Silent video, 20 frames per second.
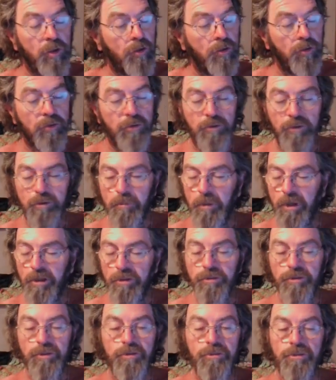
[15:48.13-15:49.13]
it's
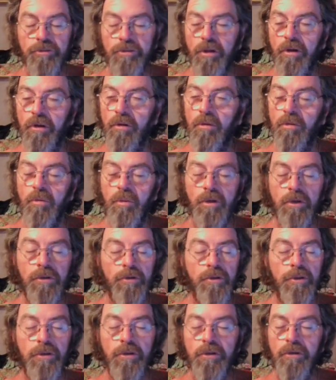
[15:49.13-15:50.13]
amazing just how
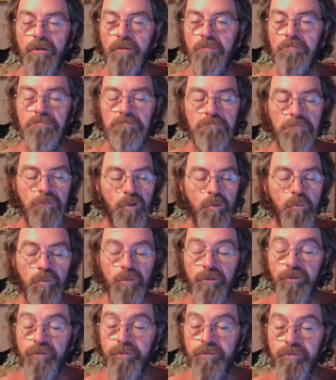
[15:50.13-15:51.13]
quickly and
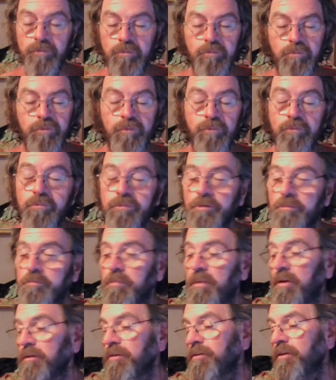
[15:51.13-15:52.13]

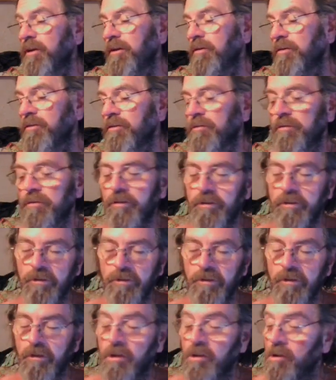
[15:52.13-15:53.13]
spontaneously
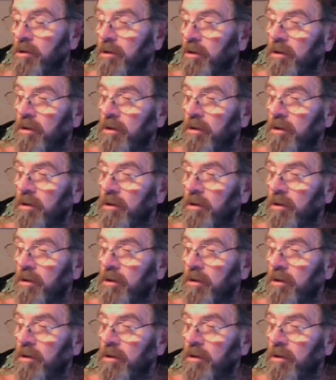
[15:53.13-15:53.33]
and